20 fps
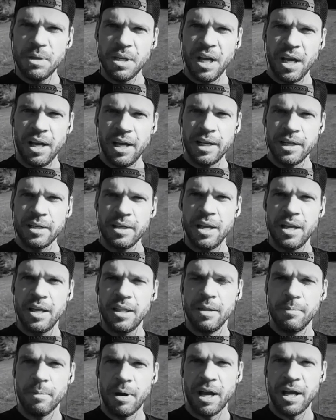behind
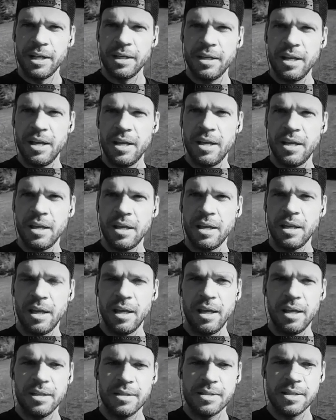the mind
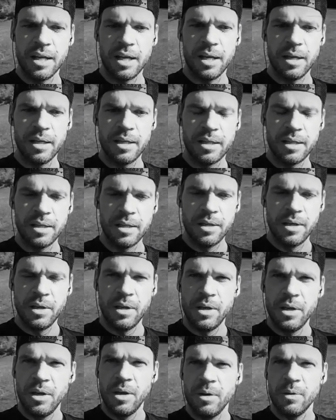and uh,
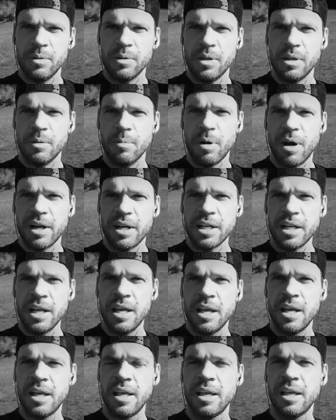within the
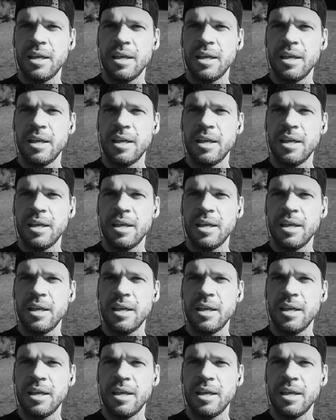body.